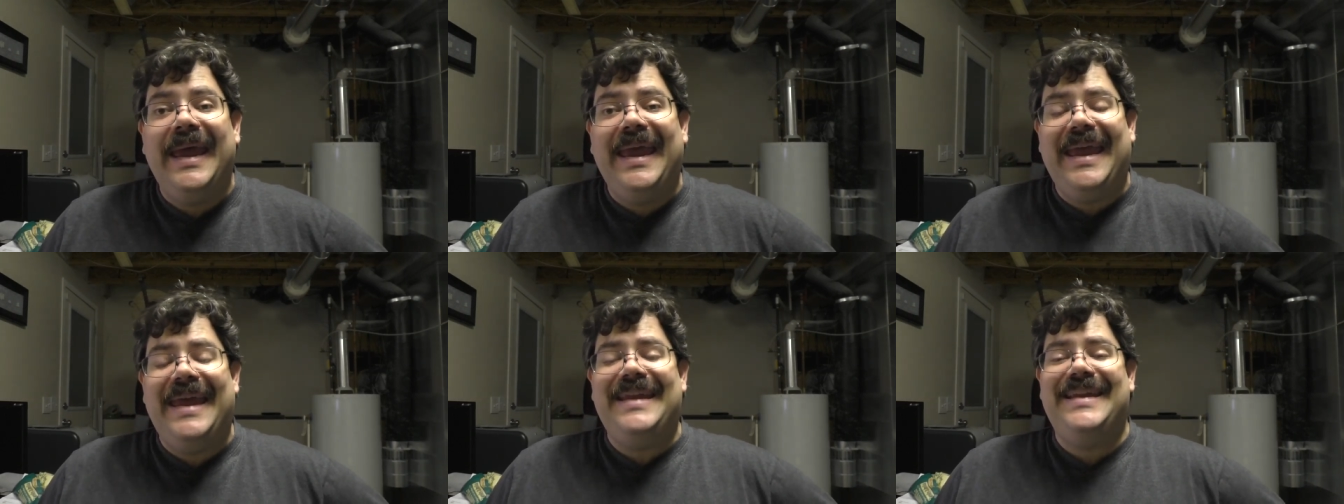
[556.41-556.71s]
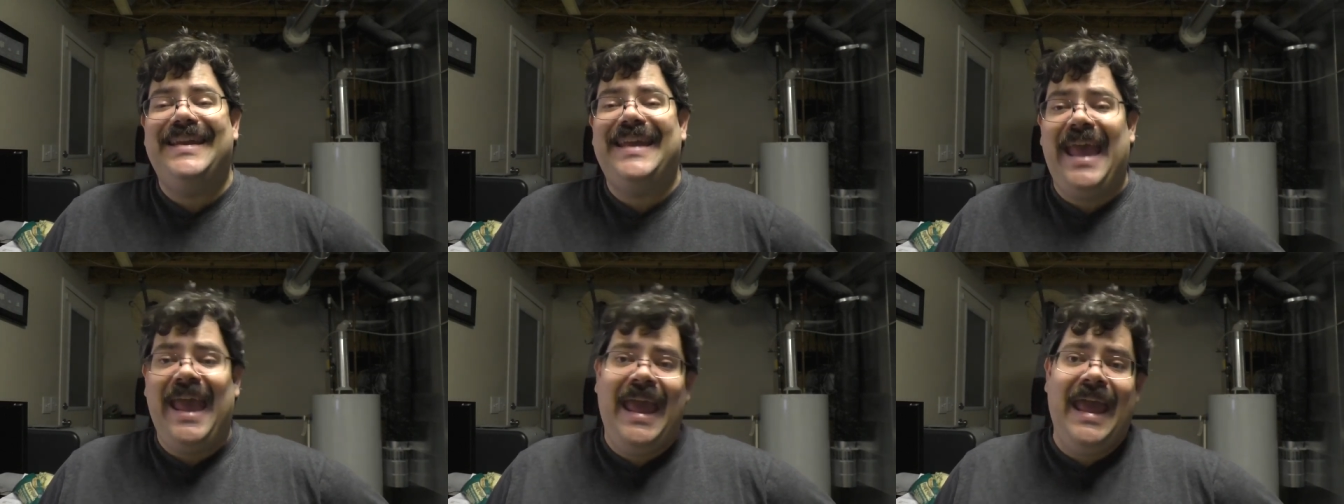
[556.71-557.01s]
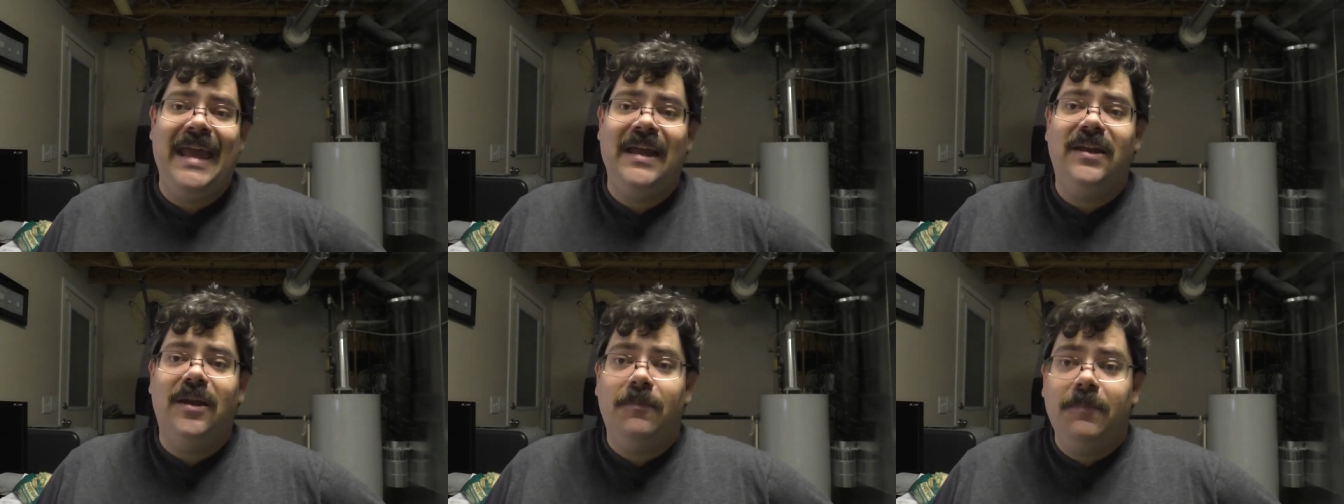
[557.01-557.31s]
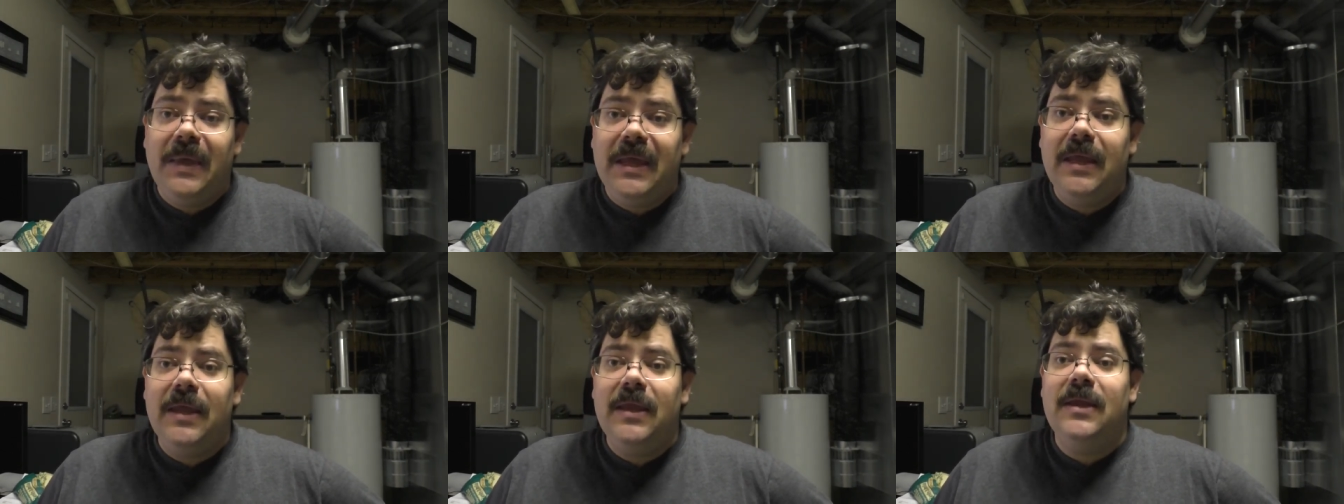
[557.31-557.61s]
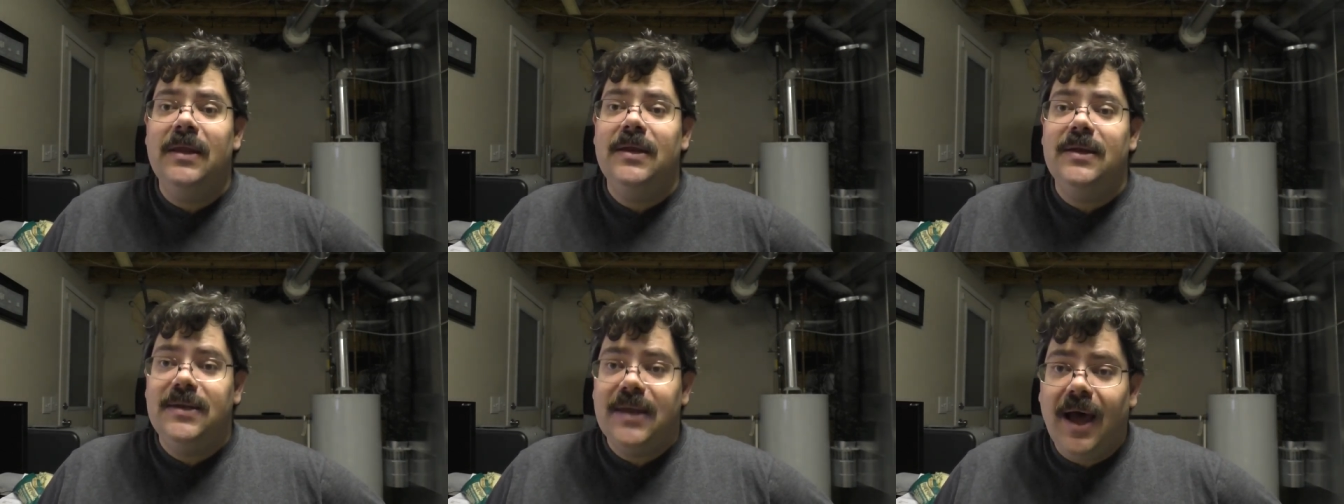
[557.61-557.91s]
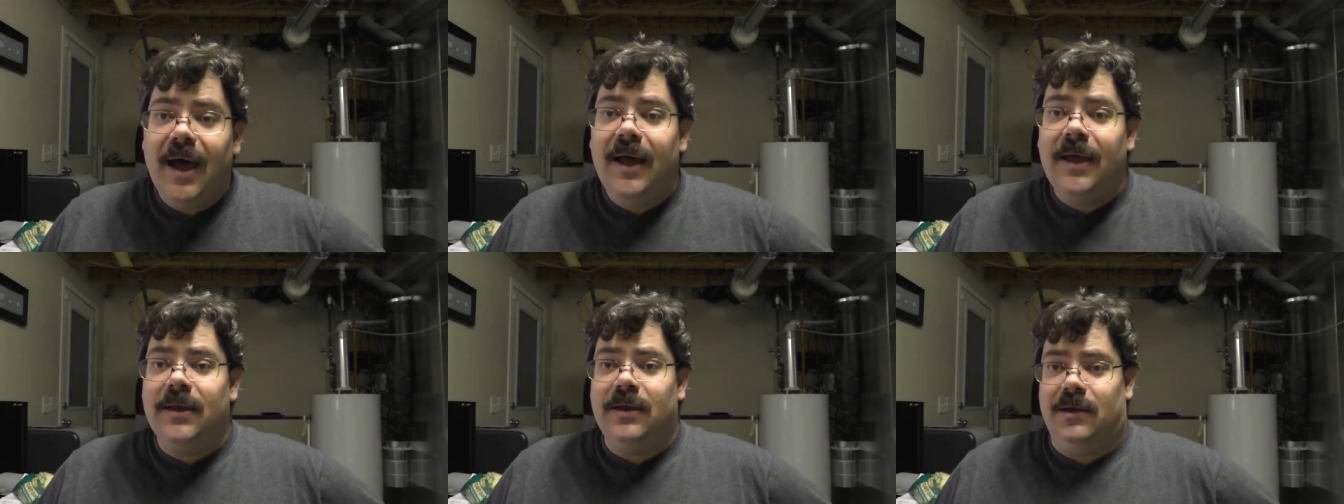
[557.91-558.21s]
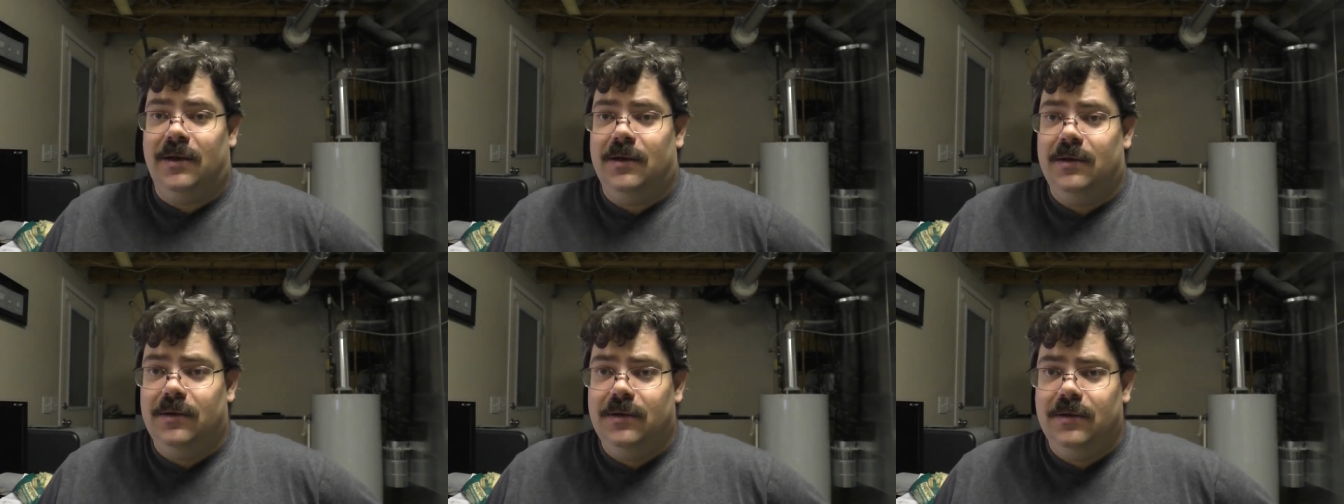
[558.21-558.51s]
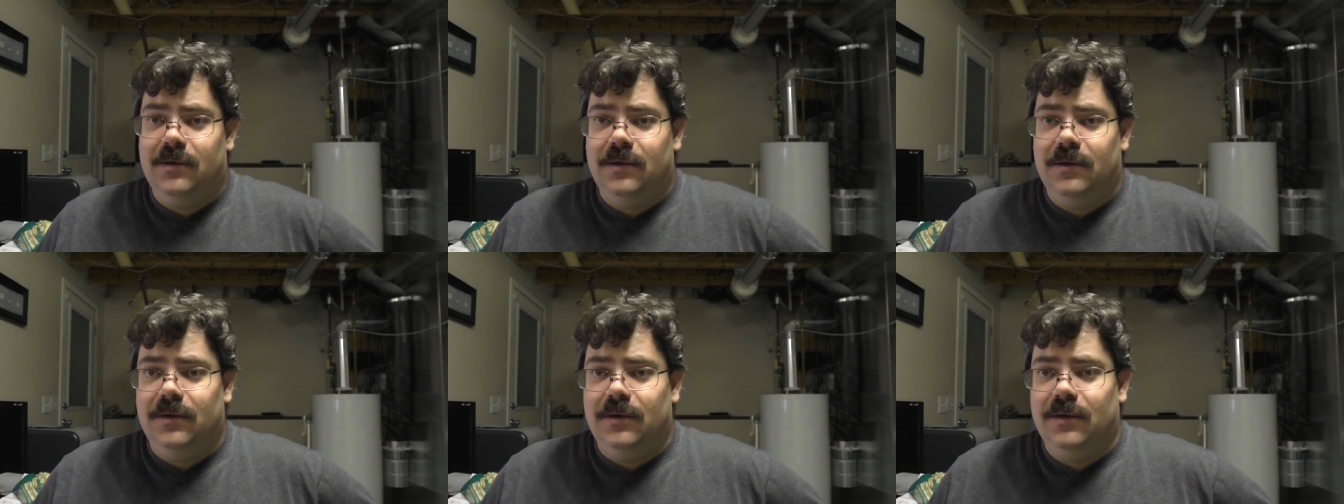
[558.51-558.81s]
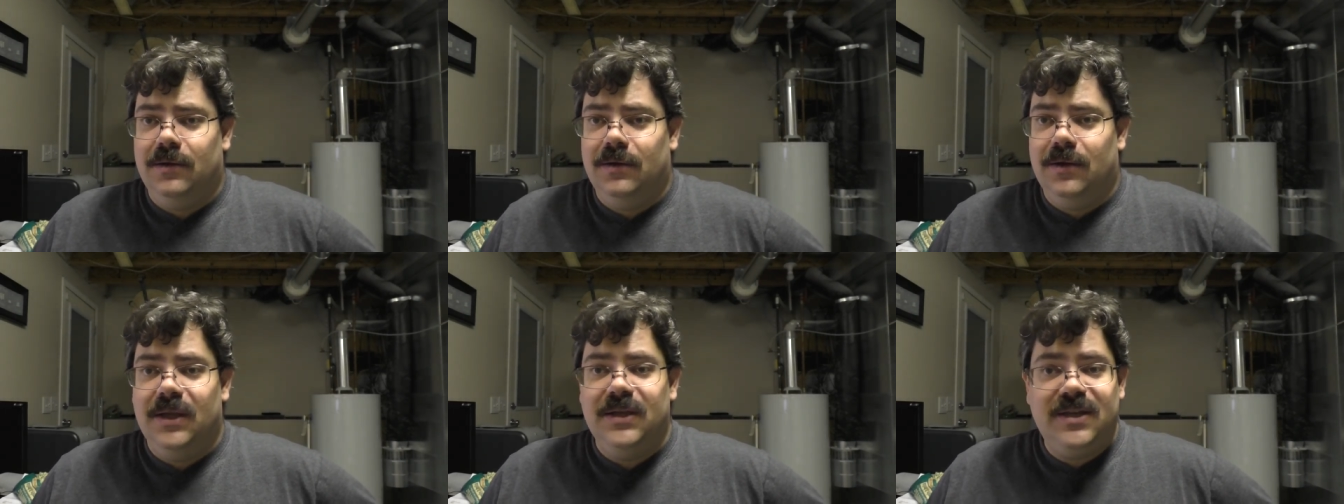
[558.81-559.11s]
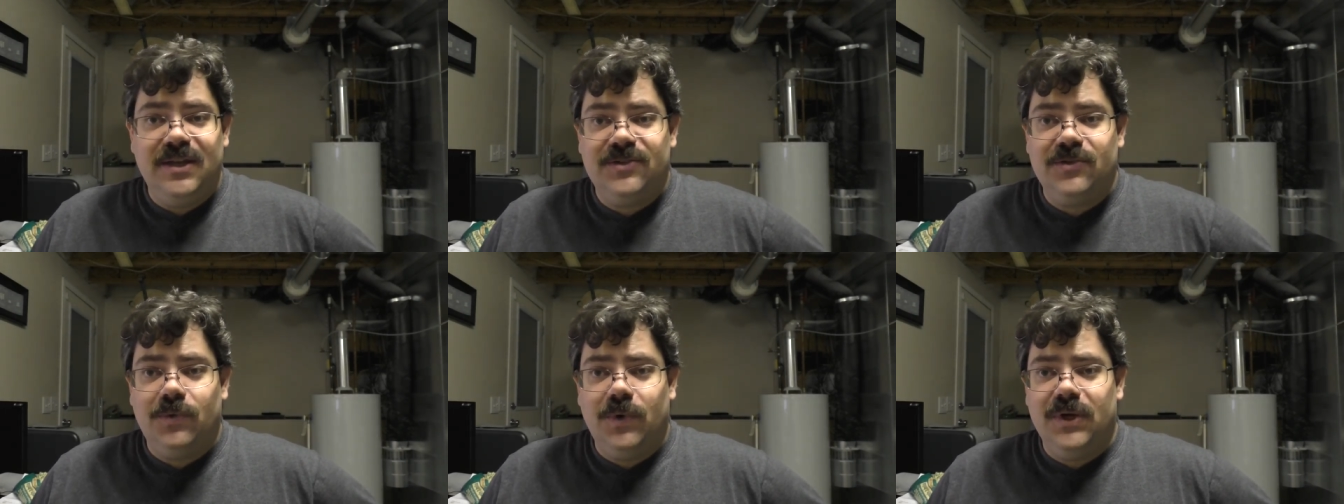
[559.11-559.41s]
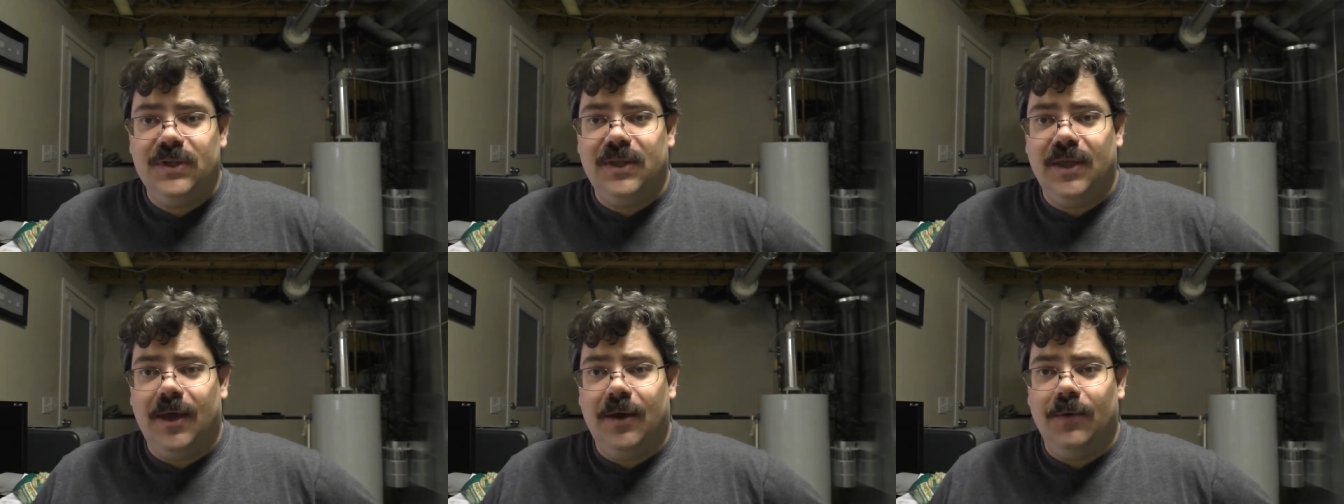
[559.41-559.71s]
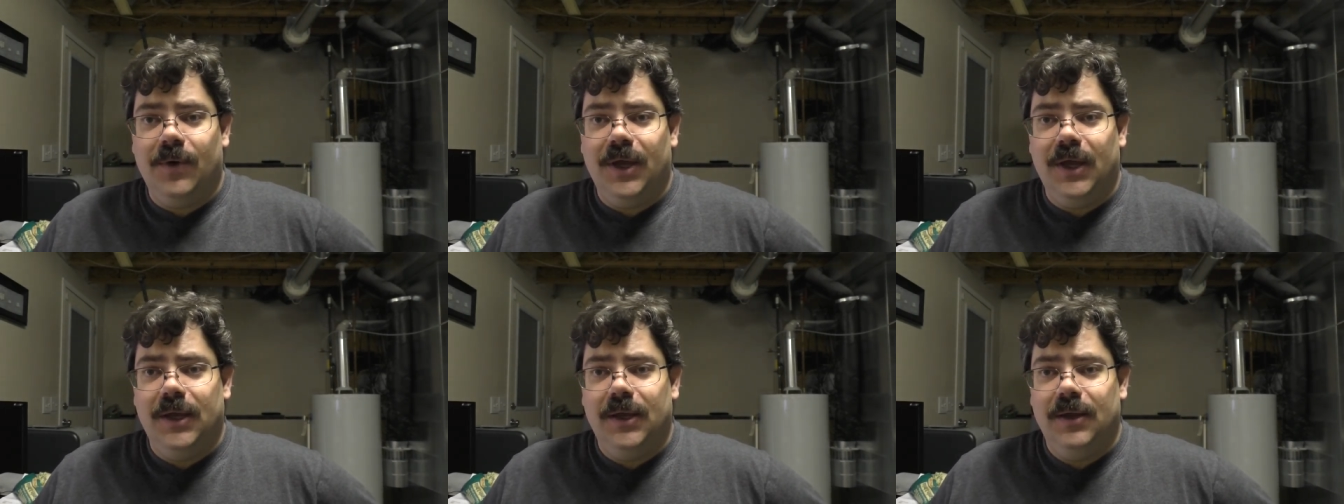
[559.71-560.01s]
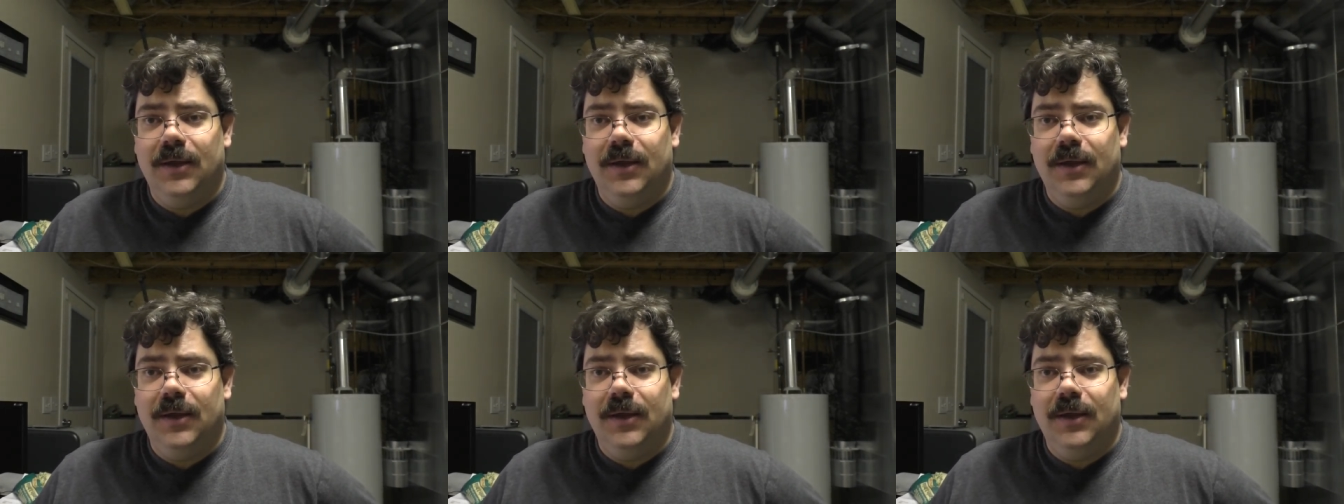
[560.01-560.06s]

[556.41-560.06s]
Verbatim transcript: It can't be done. It doesn't work that way.